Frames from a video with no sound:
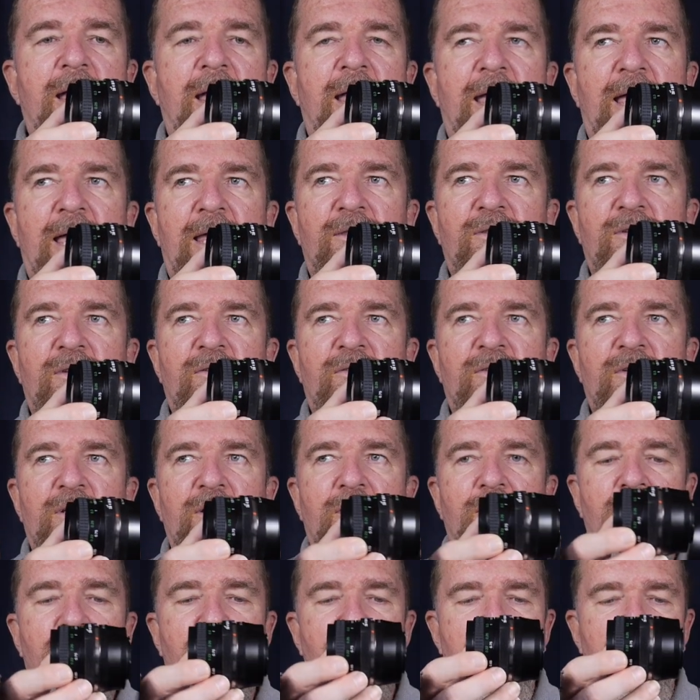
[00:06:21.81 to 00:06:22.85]
and
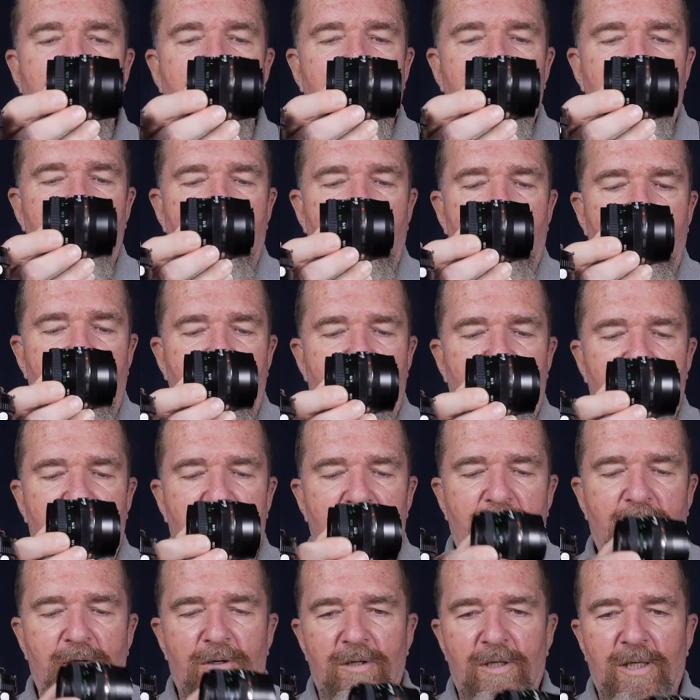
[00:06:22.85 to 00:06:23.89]
the length of
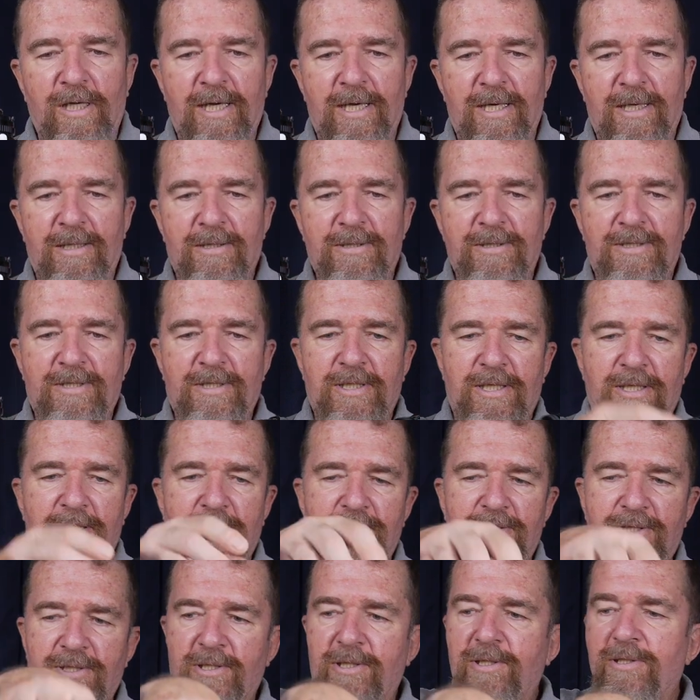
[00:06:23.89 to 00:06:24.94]
the lens
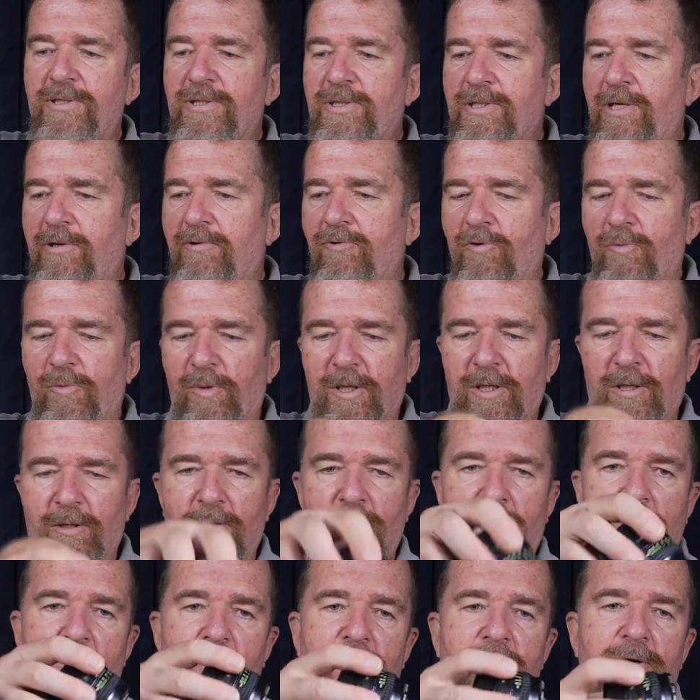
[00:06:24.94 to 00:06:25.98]
is considerably
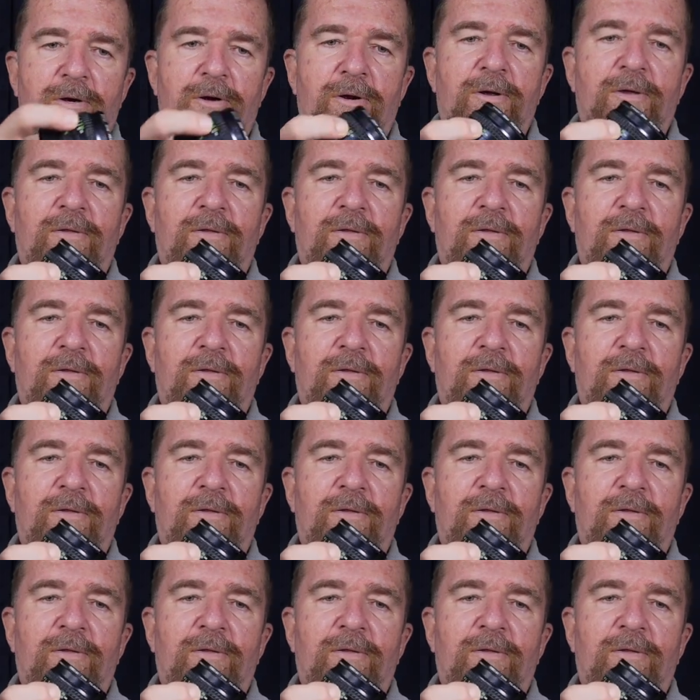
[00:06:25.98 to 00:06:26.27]
longer